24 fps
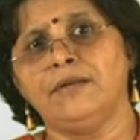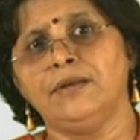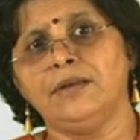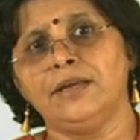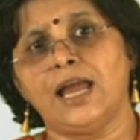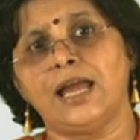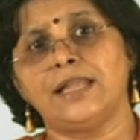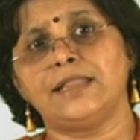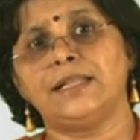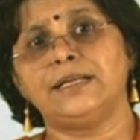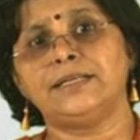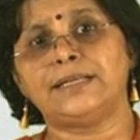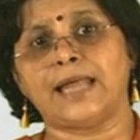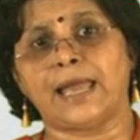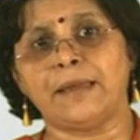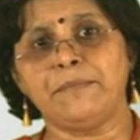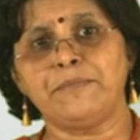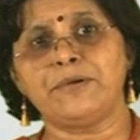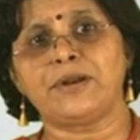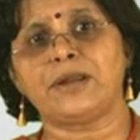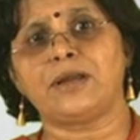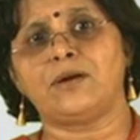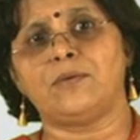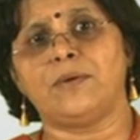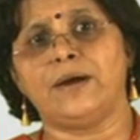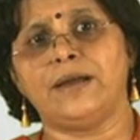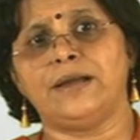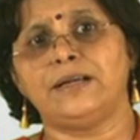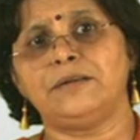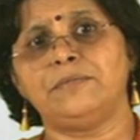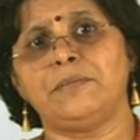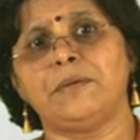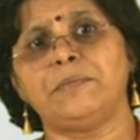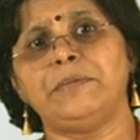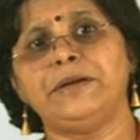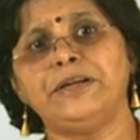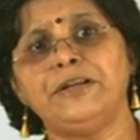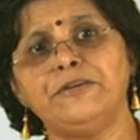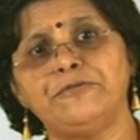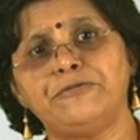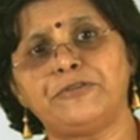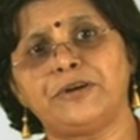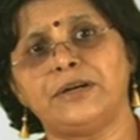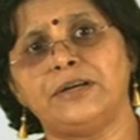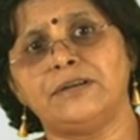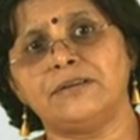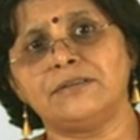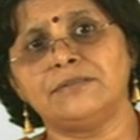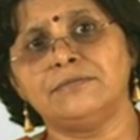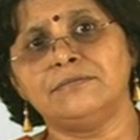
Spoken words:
and the time required may be different.